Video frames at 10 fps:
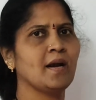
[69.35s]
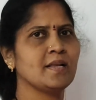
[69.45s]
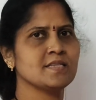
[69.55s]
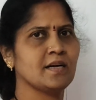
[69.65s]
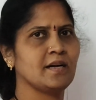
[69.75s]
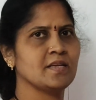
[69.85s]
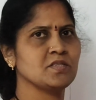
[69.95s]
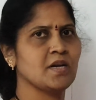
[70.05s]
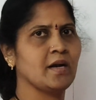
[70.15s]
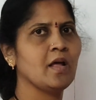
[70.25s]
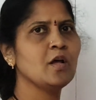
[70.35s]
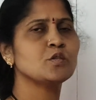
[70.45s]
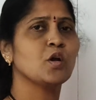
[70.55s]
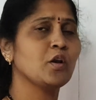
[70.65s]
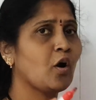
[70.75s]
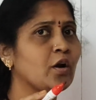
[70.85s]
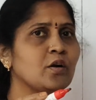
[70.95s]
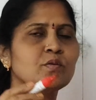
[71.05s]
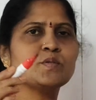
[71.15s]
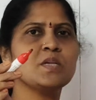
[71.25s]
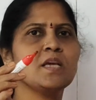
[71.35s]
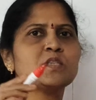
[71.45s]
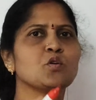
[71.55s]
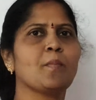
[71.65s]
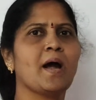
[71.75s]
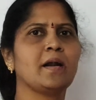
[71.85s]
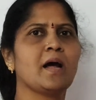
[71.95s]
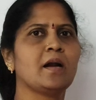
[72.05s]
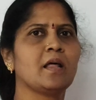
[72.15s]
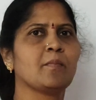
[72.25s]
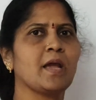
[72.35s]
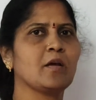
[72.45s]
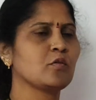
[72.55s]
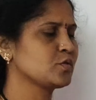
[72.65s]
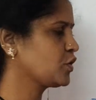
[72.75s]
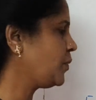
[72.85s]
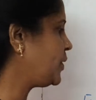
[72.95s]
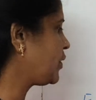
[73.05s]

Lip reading: Let us understand. So in order to see stomata under microscope,